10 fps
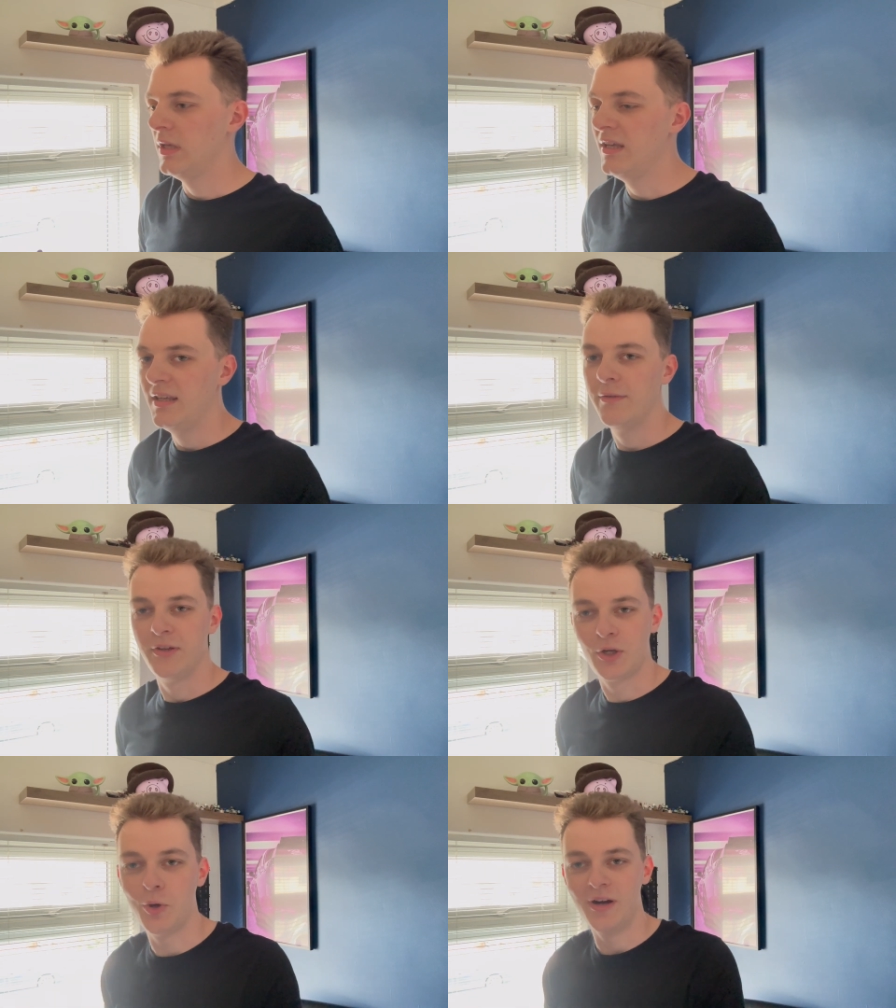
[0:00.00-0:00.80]
if
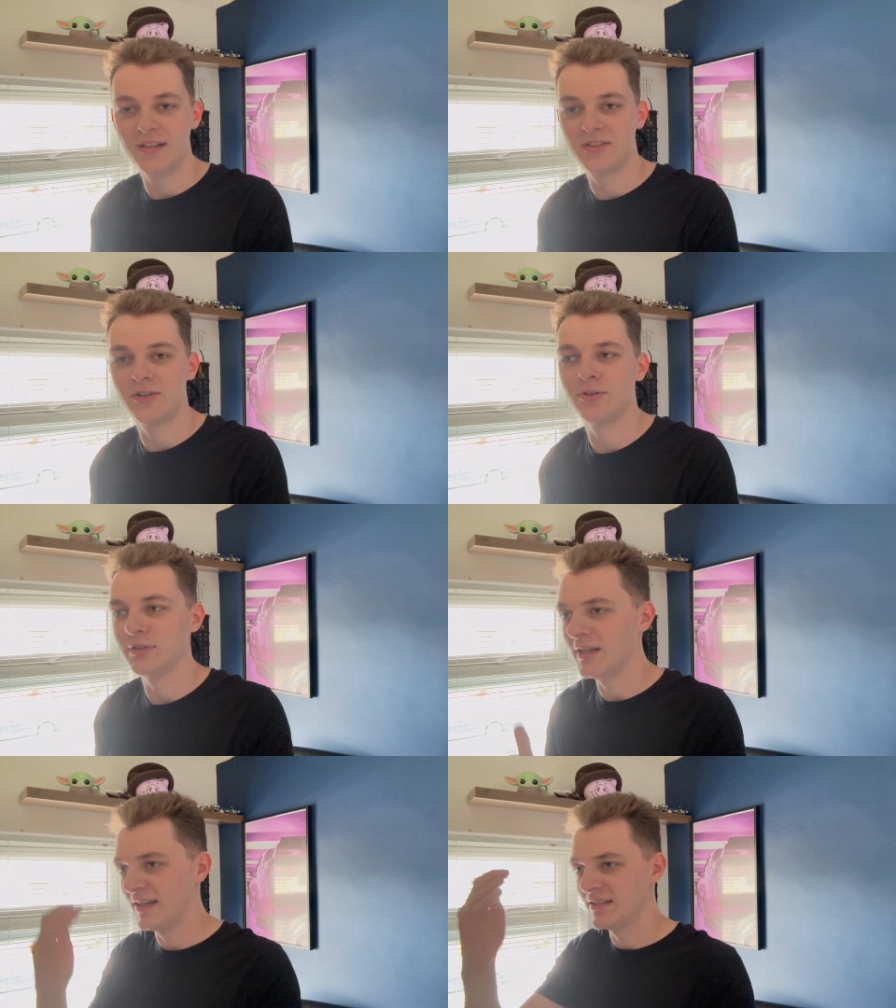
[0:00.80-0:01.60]
you're quite tall,
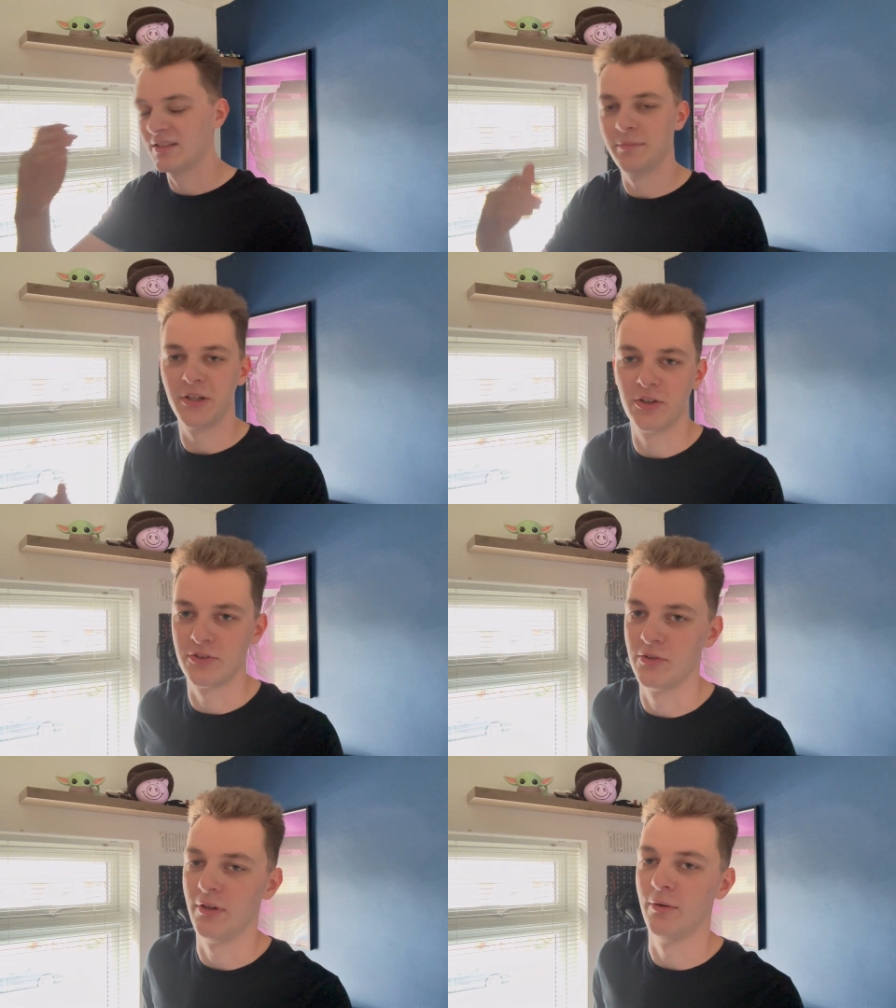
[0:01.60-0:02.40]
your head's going to be
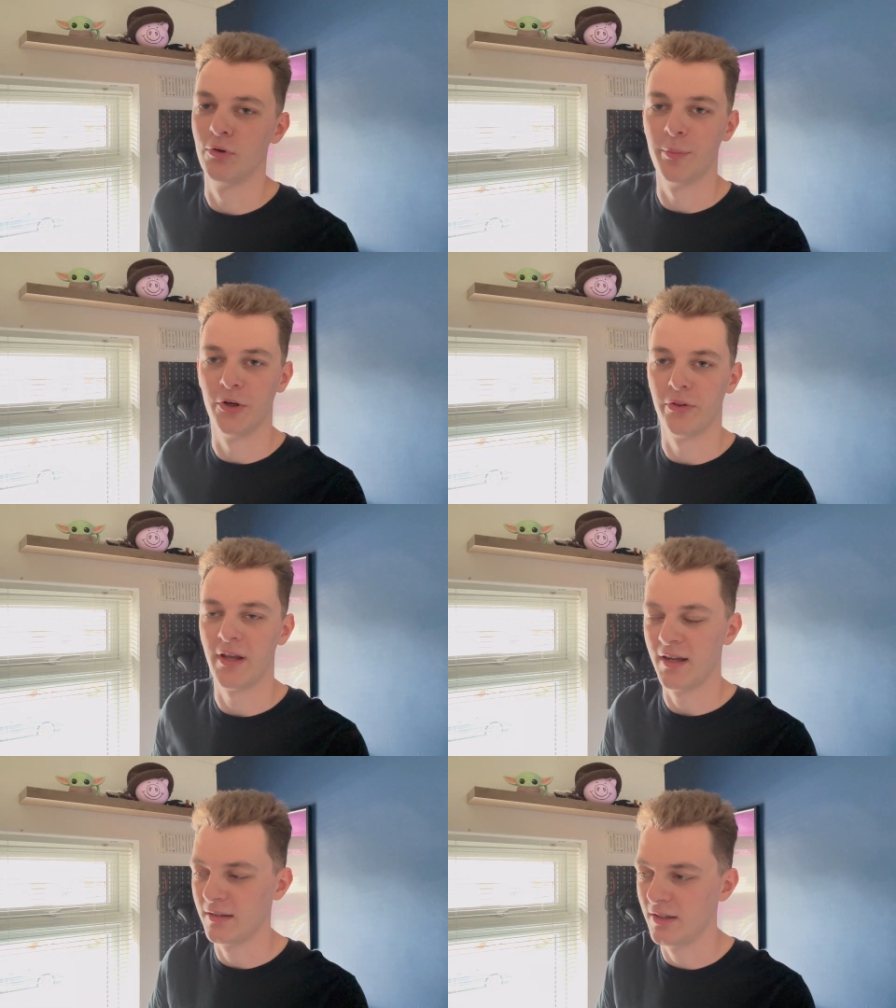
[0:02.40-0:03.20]
constantly rubbing on that
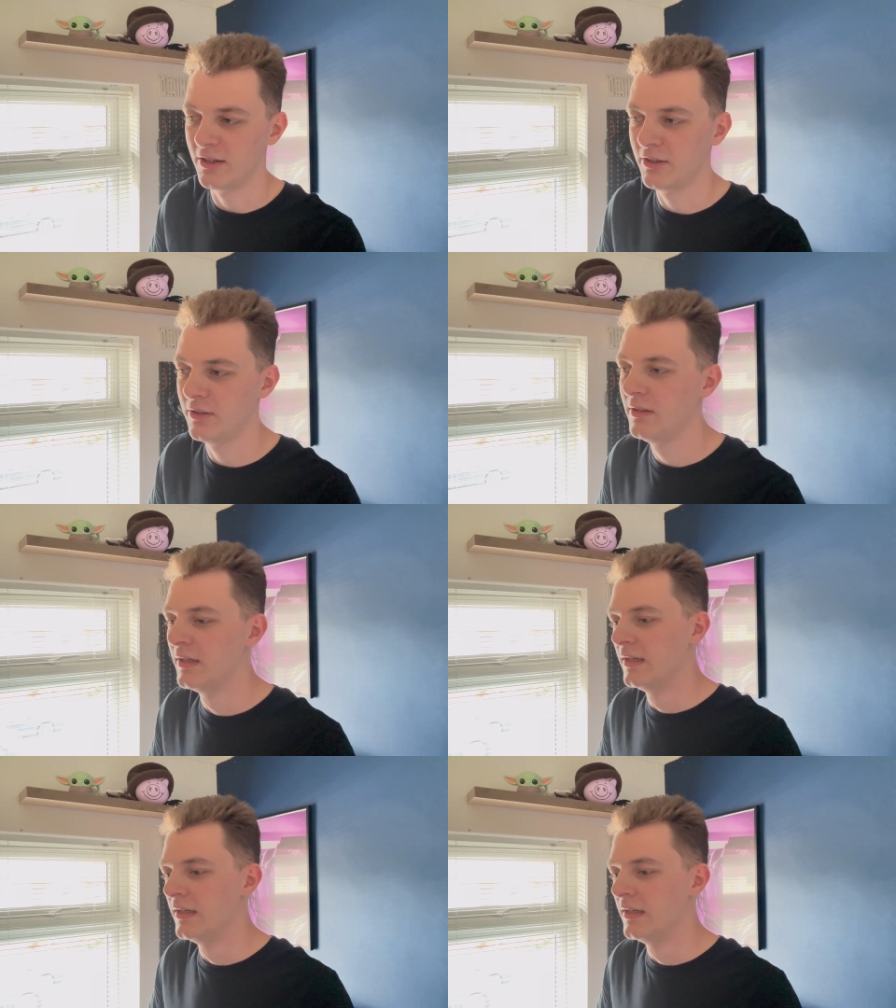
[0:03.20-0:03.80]
headliner.